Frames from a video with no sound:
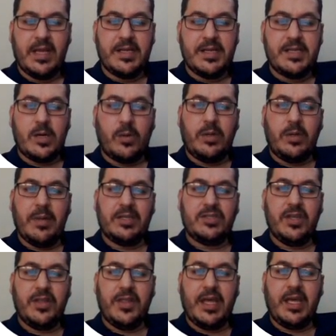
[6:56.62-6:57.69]
Now
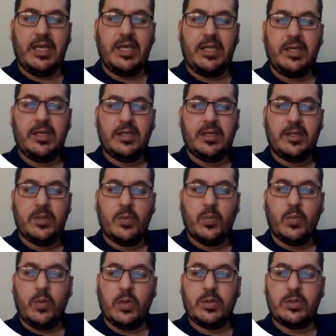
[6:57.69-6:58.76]
imagine they
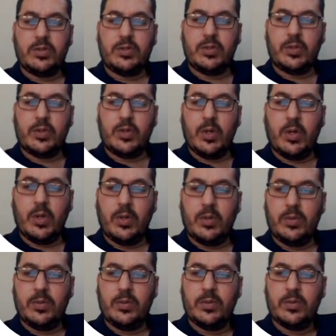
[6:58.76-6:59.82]
want to go
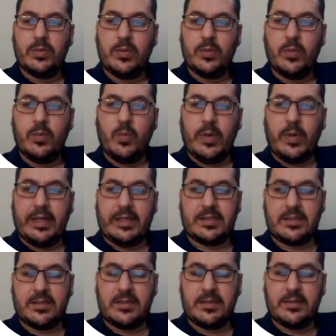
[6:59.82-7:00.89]
west,